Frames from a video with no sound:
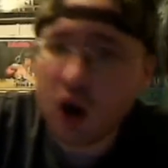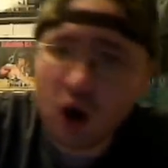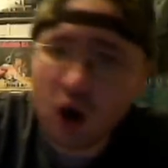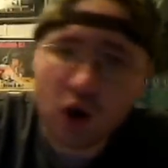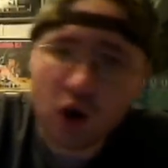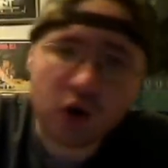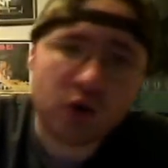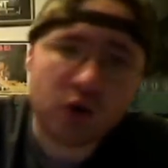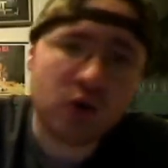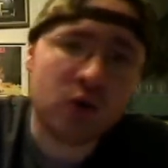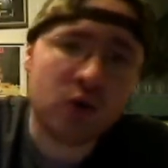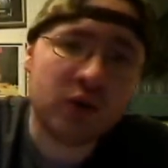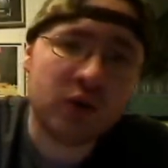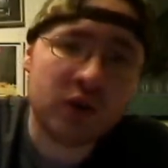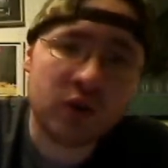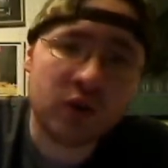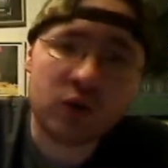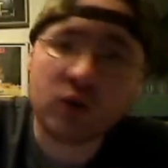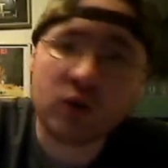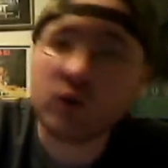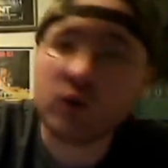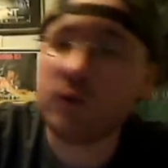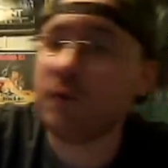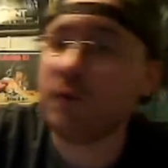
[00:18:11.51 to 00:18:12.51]
Arnold and the
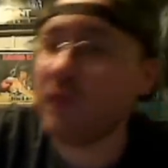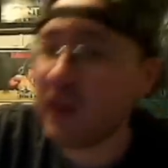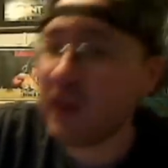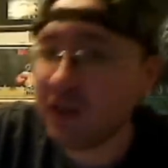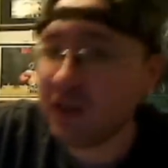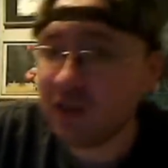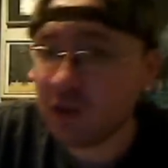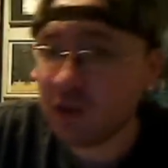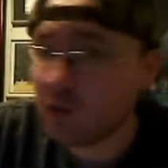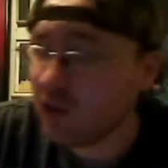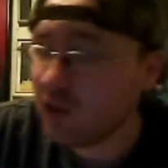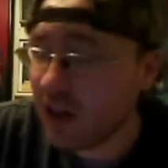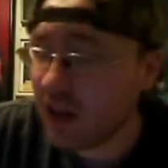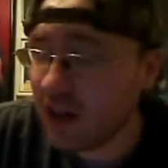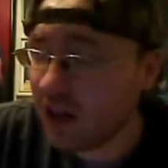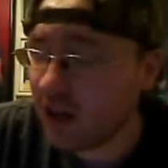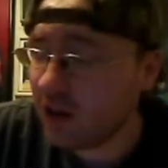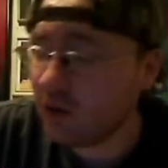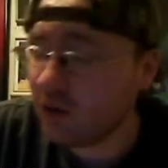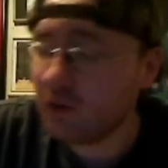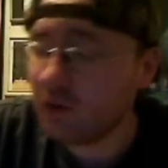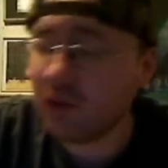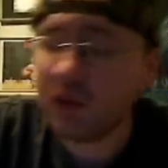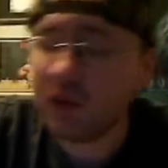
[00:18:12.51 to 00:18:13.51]
girl fake their
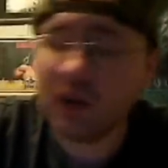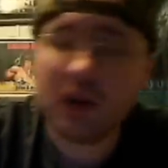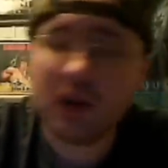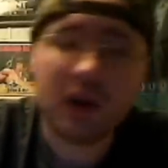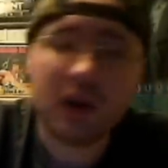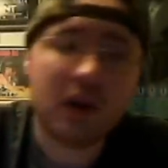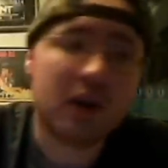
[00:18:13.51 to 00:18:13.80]
deaths,